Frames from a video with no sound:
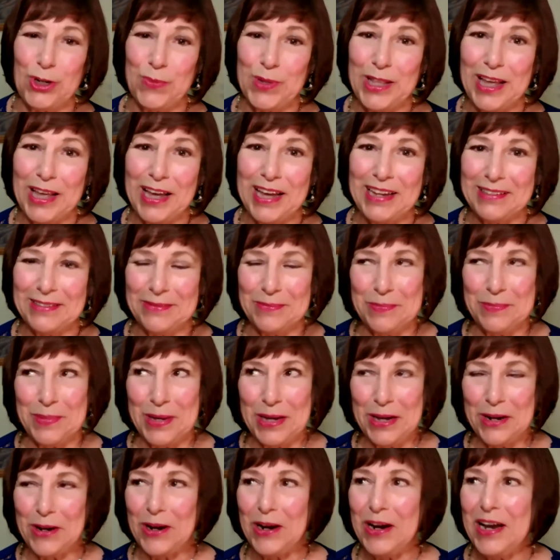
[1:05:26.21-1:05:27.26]
term a lot
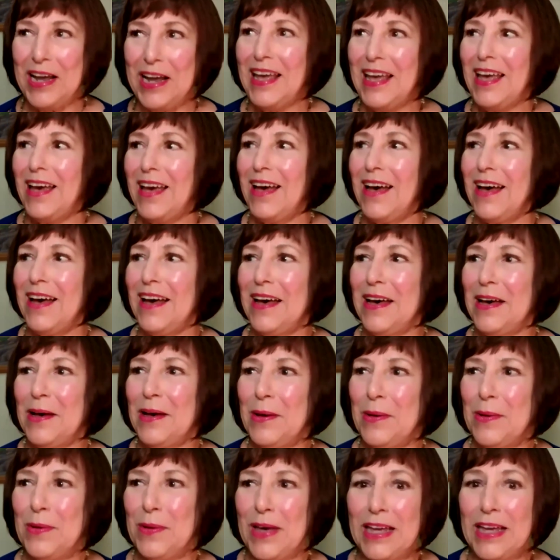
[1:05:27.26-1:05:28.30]
better.
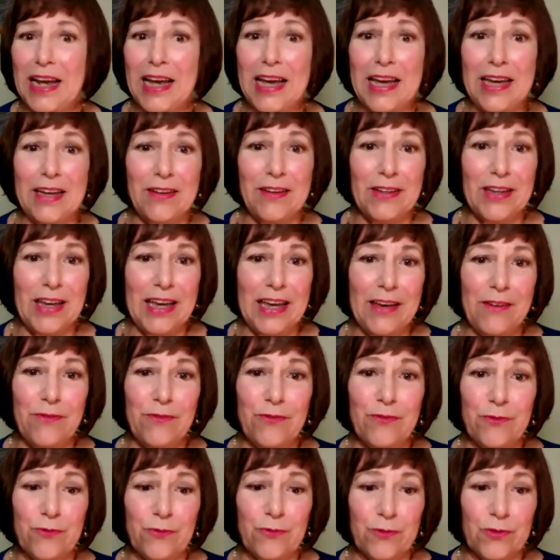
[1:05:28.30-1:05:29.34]
And I
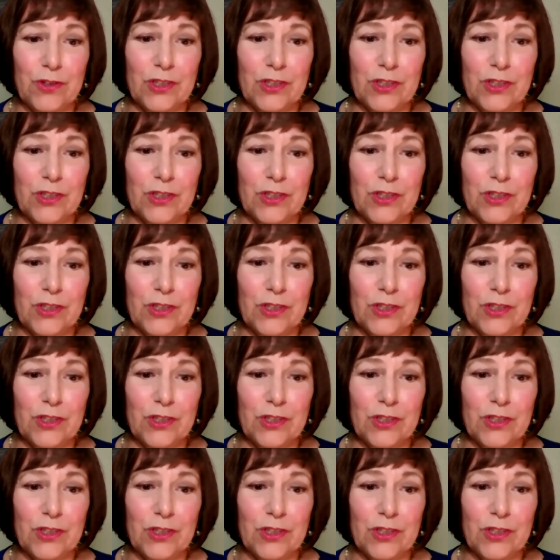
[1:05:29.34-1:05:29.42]
have